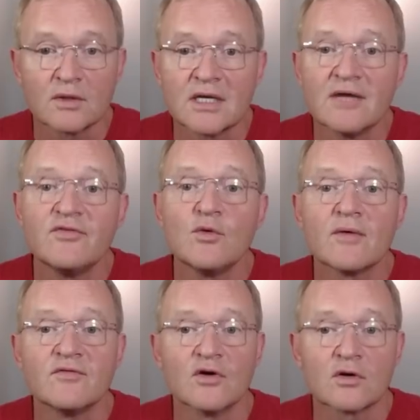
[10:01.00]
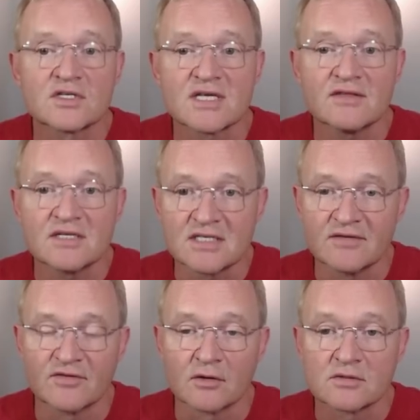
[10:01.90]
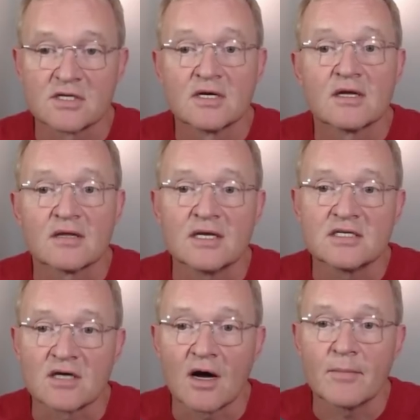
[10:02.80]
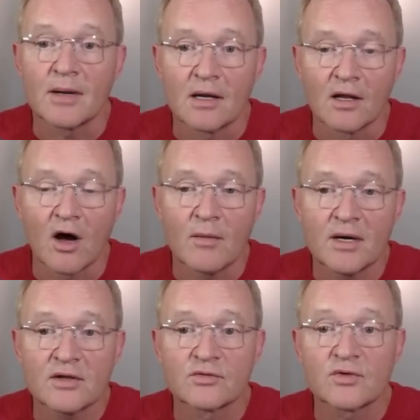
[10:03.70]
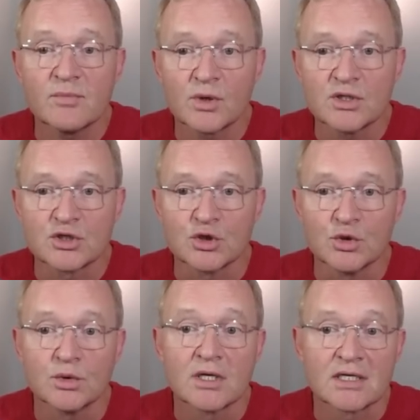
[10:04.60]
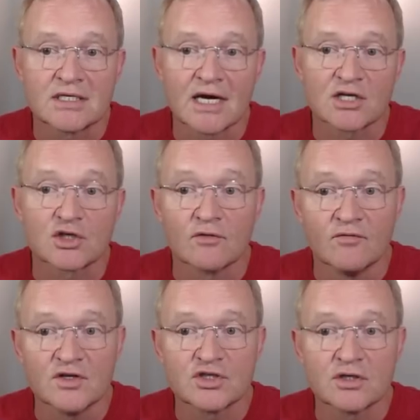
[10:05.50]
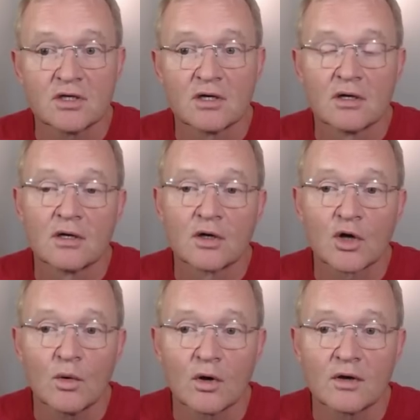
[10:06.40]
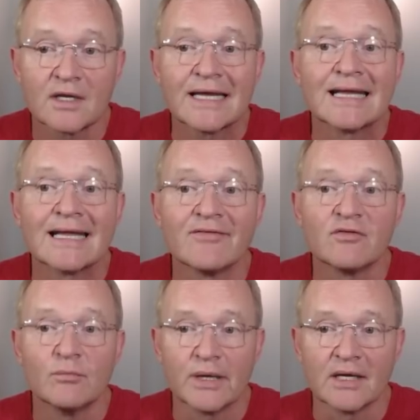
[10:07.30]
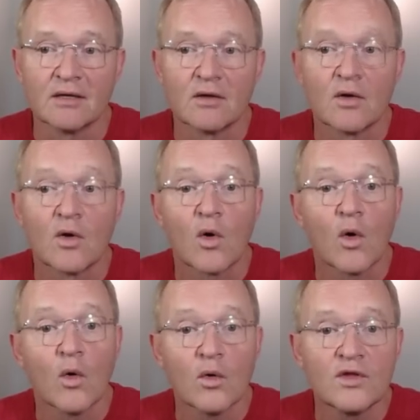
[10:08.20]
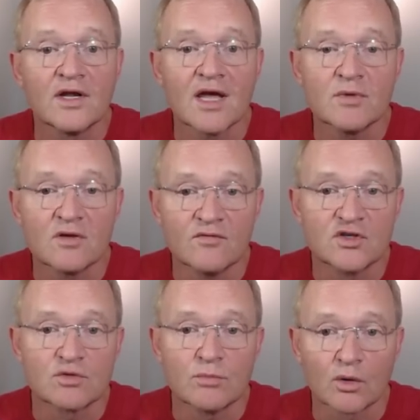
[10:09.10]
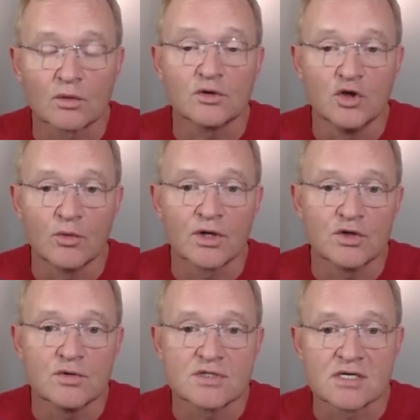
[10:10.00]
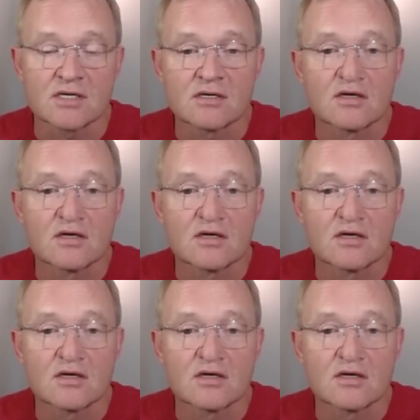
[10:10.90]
if you have not set the default, then type Llama 3.2-vision:11b, or the name of the vision model you are using.